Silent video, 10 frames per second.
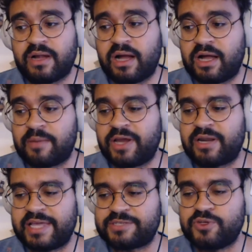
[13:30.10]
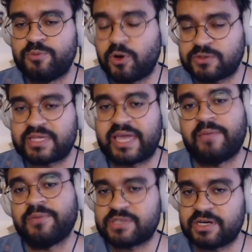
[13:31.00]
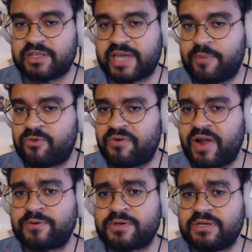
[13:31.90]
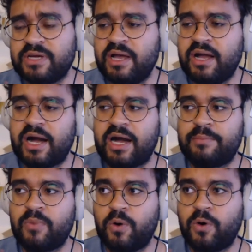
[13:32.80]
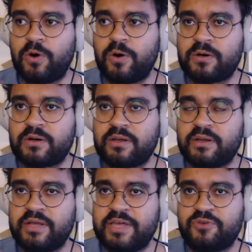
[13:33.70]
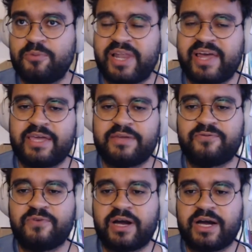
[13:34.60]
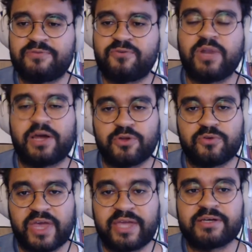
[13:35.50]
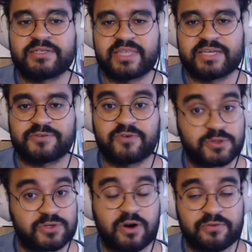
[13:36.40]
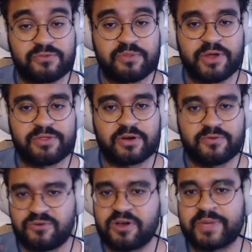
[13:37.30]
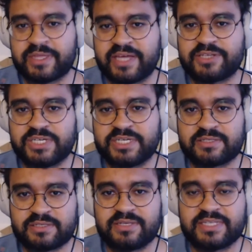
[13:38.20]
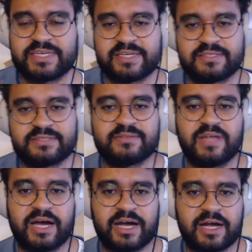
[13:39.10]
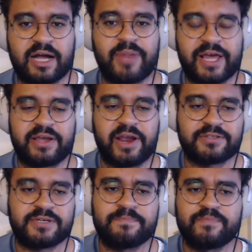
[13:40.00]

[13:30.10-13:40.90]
um, unless you mod the game and turn the camera around. Um, or if you play uh, Fallout New Vegas, there's a photograph of the mother confirming that she is indeed uh, a black character.